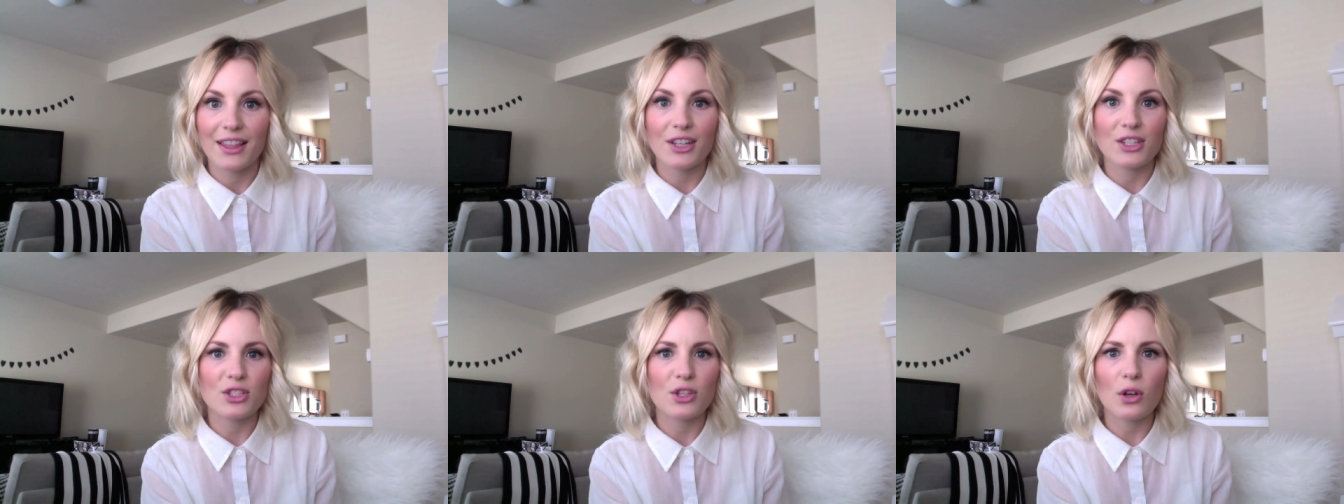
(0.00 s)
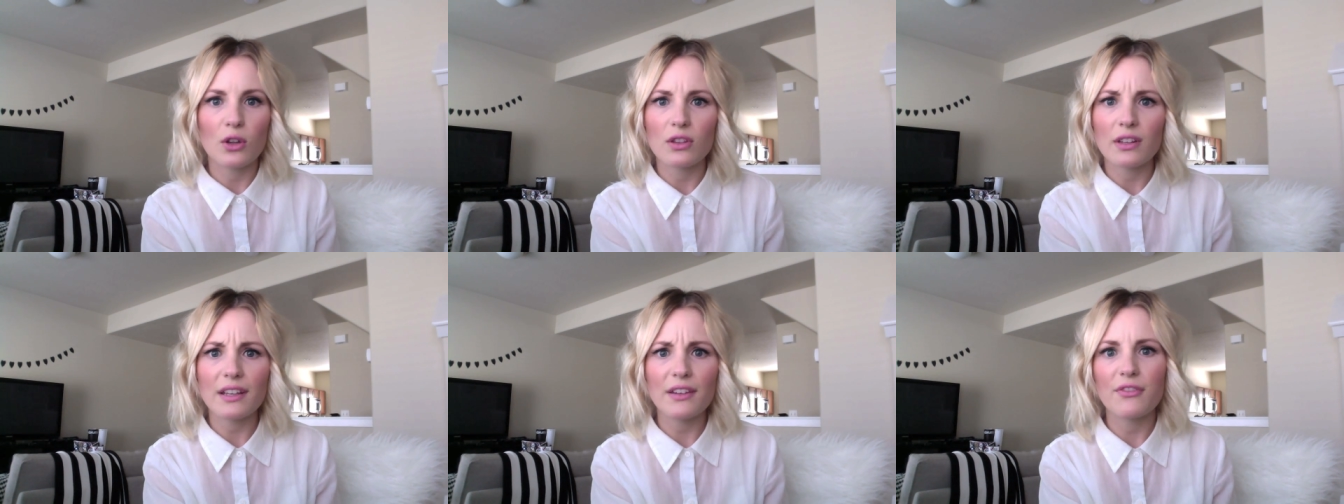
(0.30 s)
there's
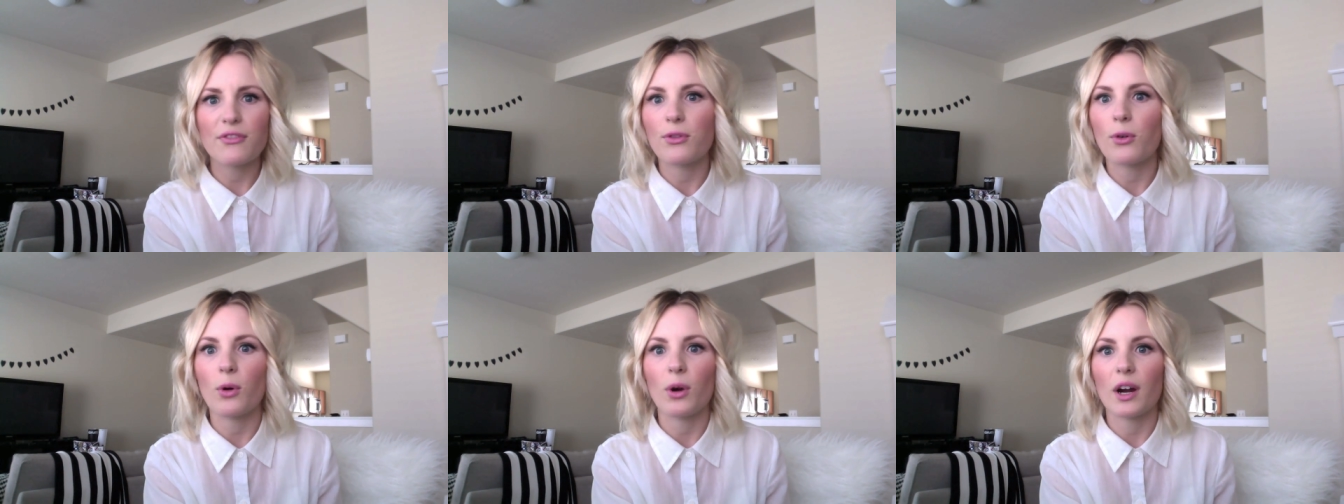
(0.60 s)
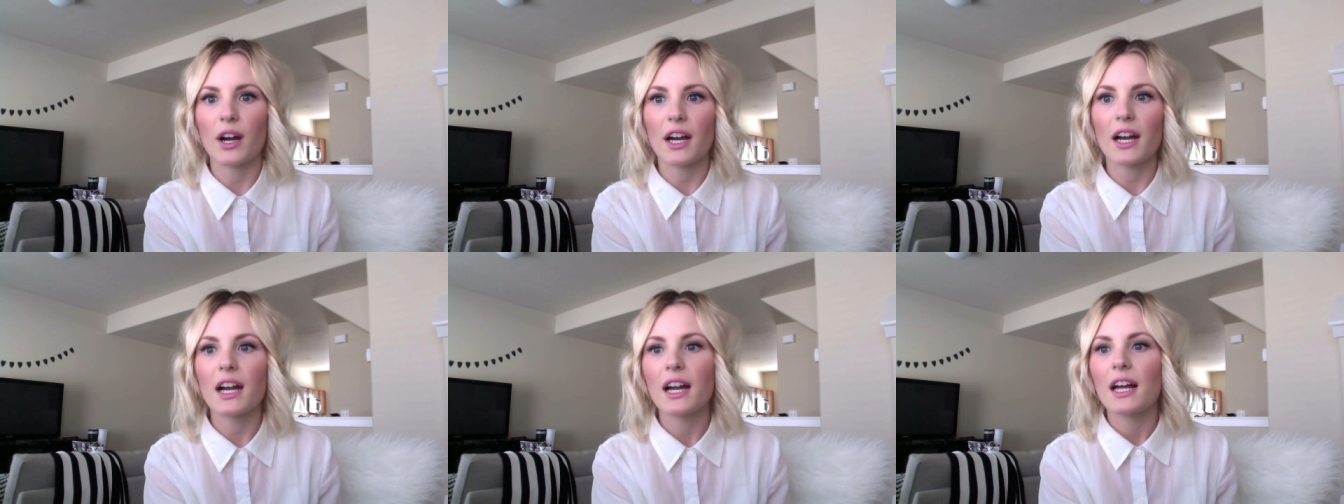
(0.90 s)
only
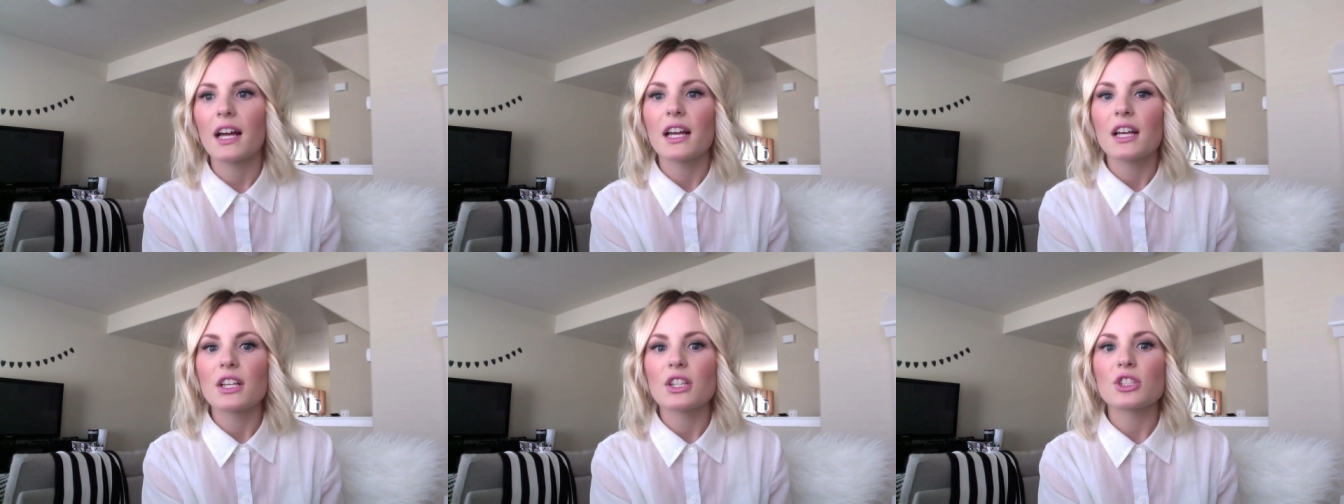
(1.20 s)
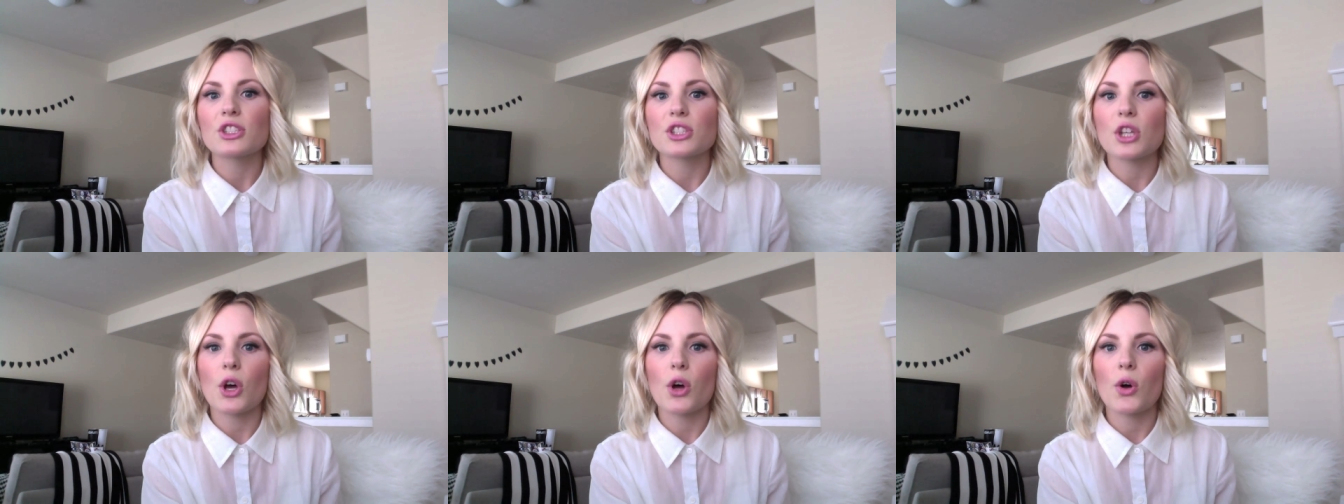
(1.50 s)
four
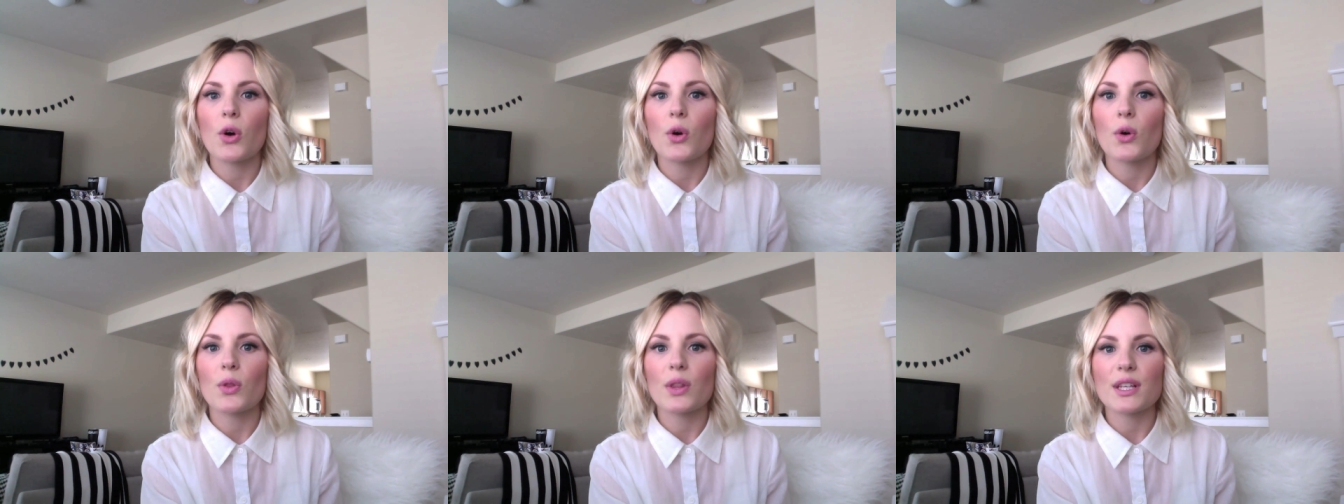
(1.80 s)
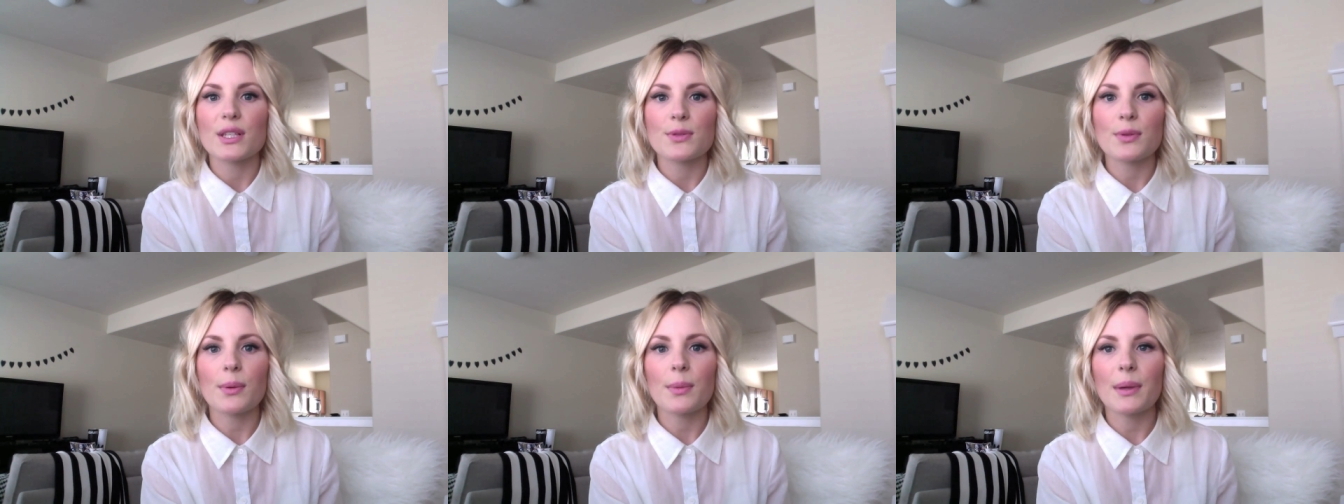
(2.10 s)
so
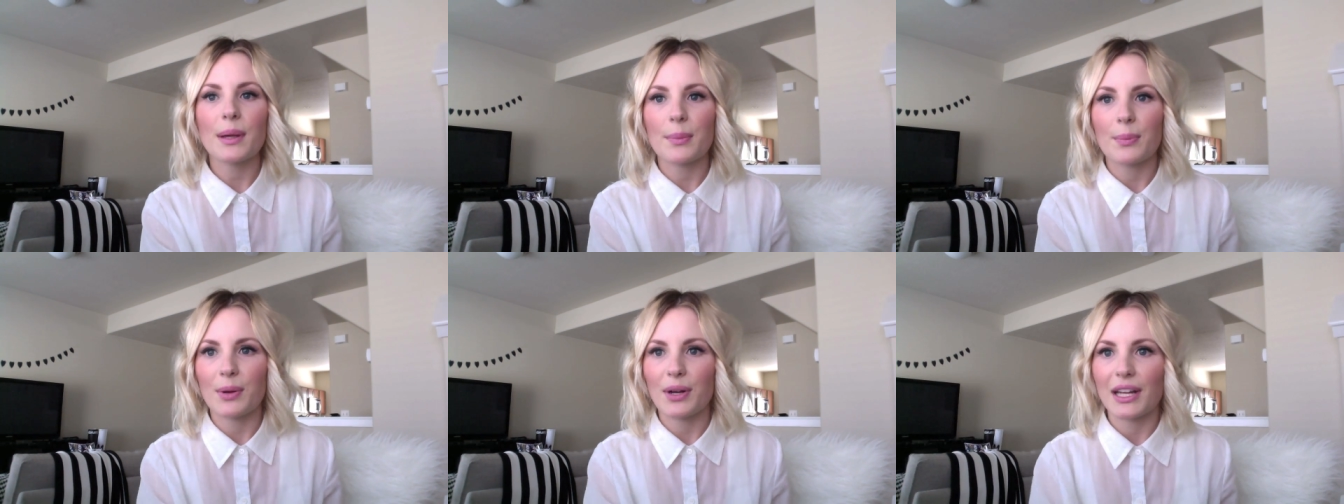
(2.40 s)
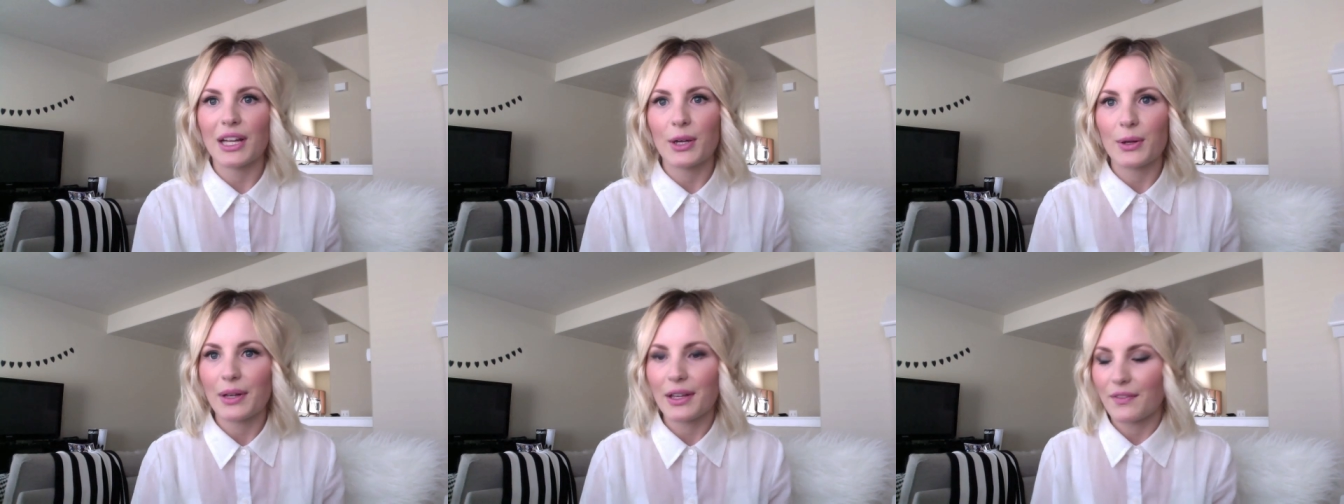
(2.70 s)
this will be a
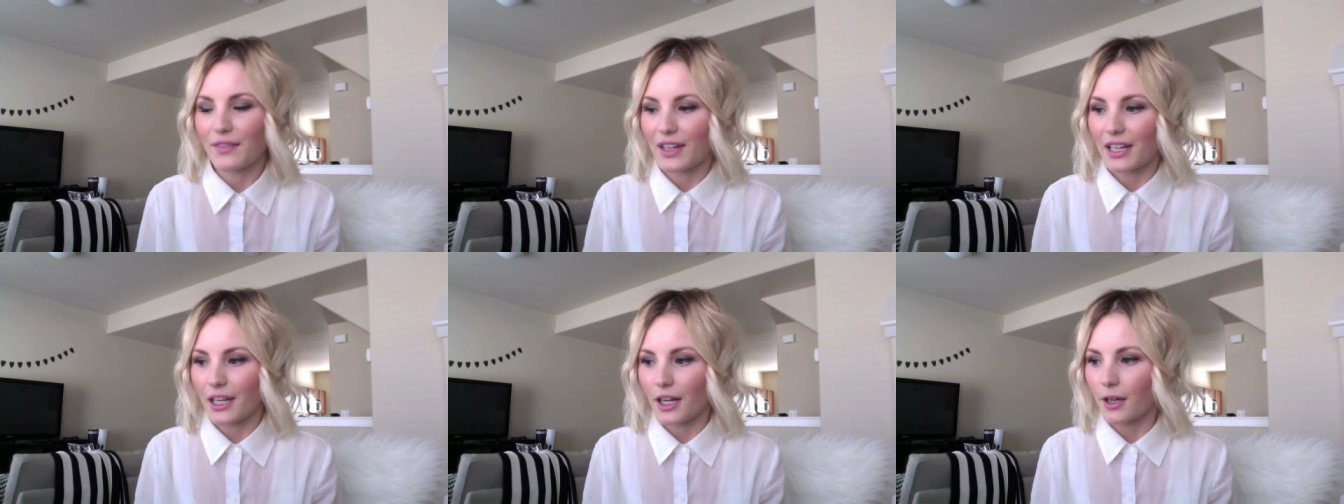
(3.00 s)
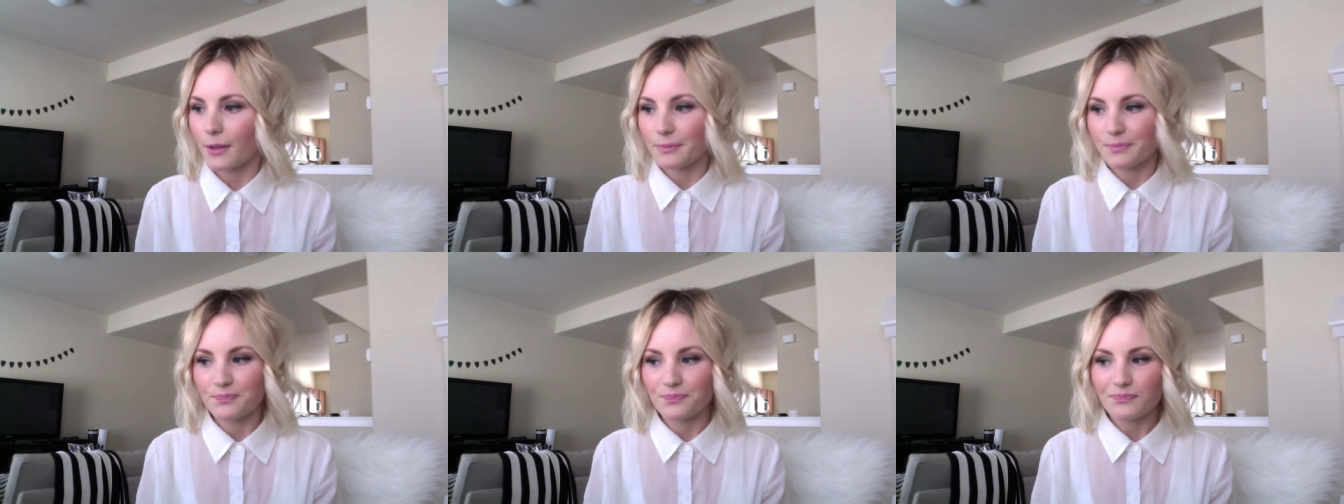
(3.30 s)
pretty quick
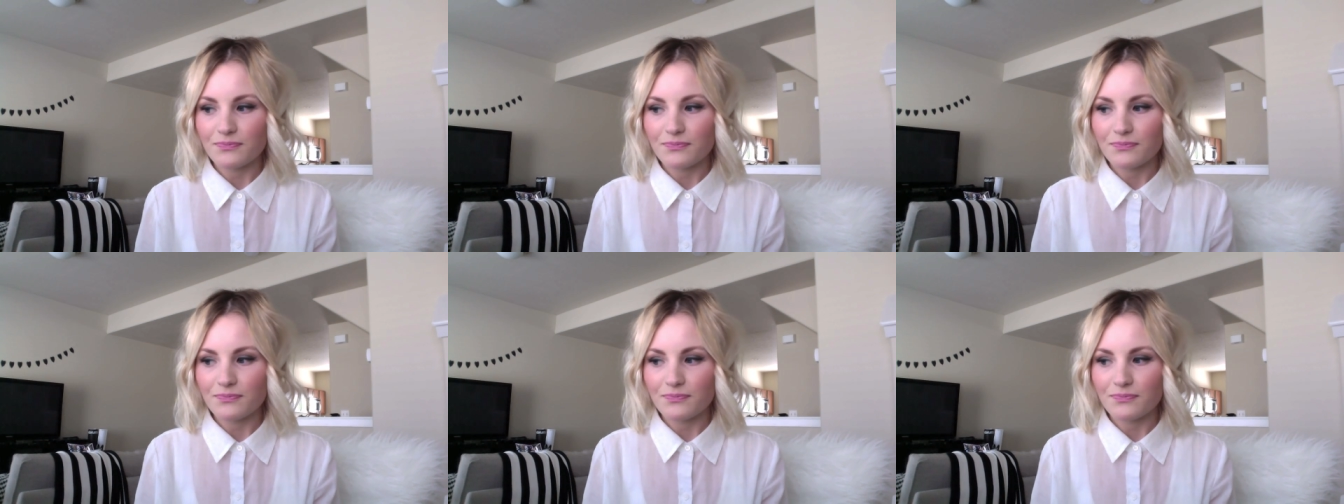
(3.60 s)
video.